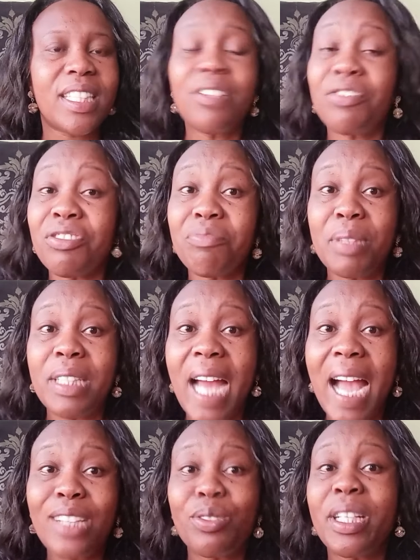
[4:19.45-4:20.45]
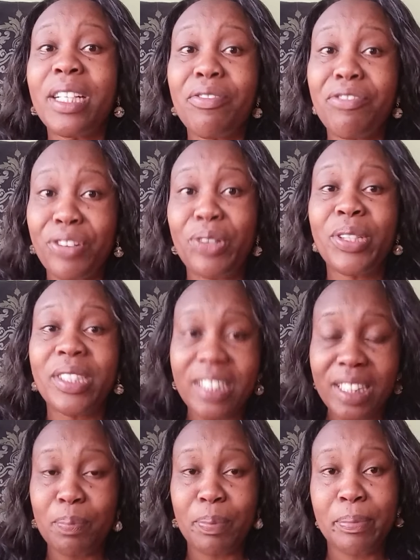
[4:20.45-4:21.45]
if you've been actually following
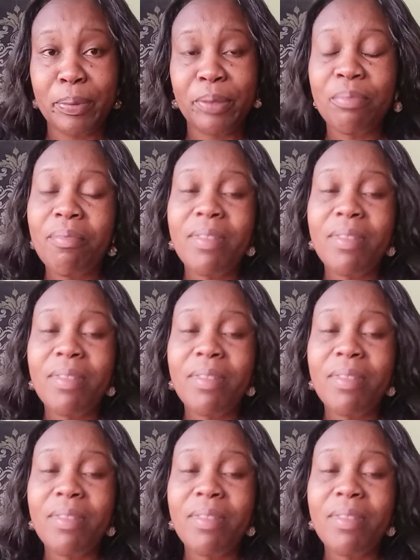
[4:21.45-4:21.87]
these people.